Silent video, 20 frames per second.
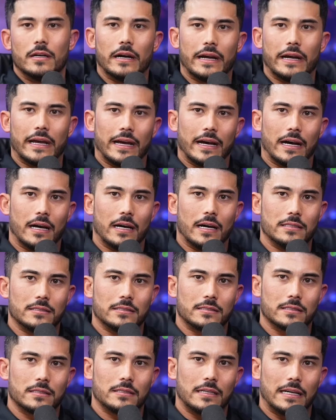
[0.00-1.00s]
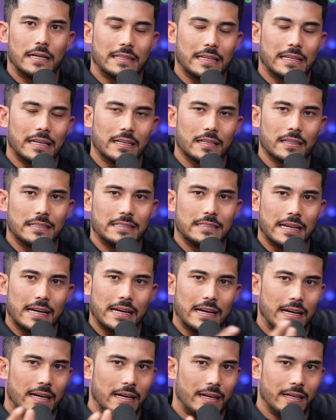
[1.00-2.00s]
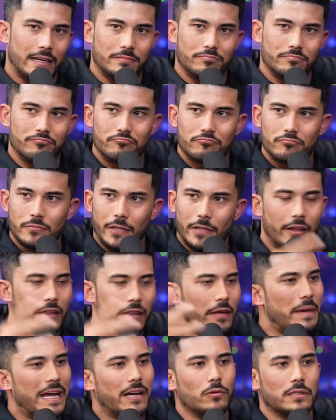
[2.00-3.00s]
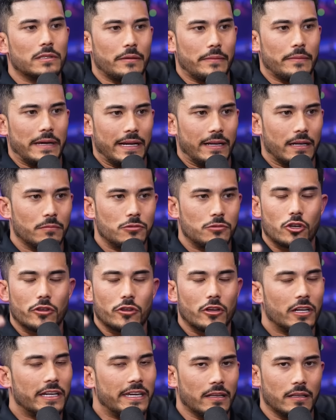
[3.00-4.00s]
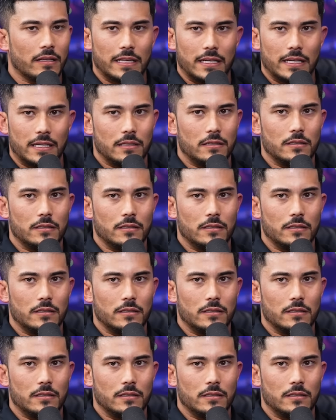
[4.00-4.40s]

And at the end of the day, you know, they make what they make. I'm sure they're killing it.